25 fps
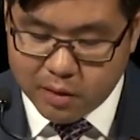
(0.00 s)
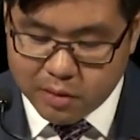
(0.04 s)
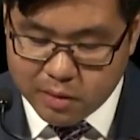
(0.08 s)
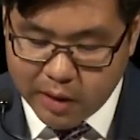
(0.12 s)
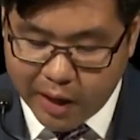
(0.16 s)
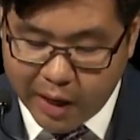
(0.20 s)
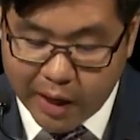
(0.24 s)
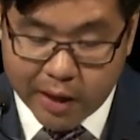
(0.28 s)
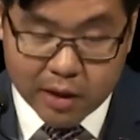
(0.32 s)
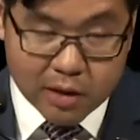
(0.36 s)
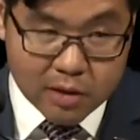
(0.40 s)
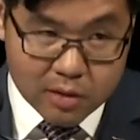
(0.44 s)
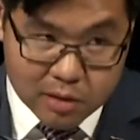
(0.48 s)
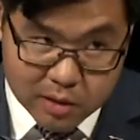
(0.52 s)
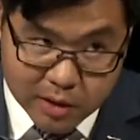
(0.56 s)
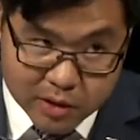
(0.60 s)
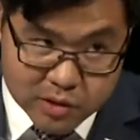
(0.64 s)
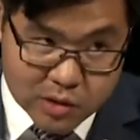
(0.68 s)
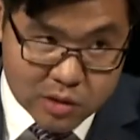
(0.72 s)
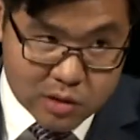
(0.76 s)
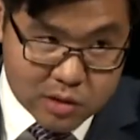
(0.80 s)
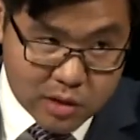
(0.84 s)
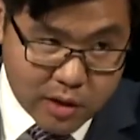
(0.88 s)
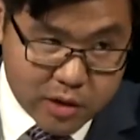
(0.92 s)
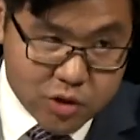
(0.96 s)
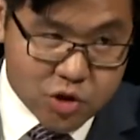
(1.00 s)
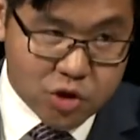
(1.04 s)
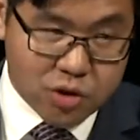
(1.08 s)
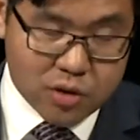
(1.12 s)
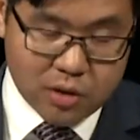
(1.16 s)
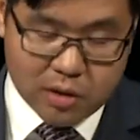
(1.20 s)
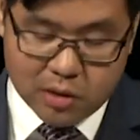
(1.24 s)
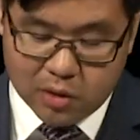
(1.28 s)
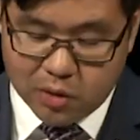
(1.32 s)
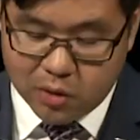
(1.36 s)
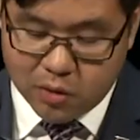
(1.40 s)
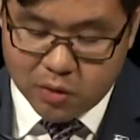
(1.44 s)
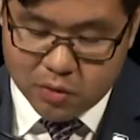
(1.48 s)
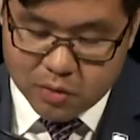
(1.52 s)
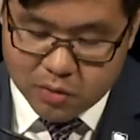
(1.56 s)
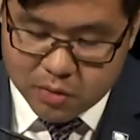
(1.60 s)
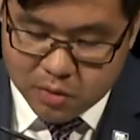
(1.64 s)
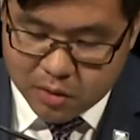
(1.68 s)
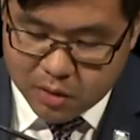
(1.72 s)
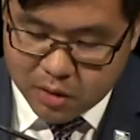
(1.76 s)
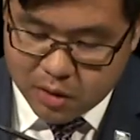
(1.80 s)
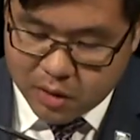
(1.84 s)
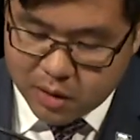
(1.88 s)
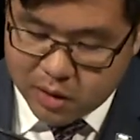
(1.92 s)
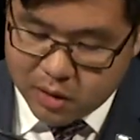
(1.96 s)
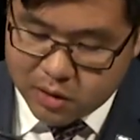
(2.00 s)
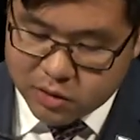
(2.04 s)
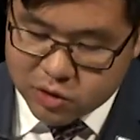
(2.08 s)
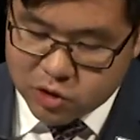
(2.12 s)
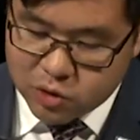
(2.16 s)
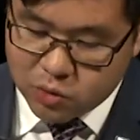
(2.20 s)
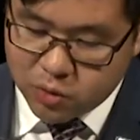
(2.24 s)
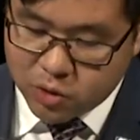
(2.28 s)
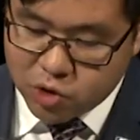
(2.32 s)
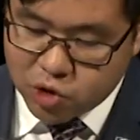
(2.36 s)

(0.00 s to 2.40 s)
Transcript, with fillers: and legislation alone, to